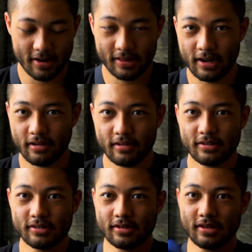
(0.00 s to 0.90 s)
in there.
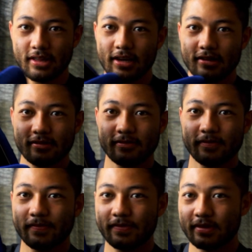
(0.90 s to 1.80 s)
Just looks like this.
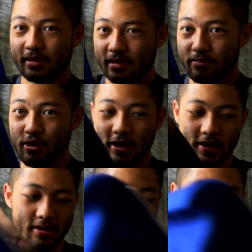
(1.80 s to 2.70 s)
Pretty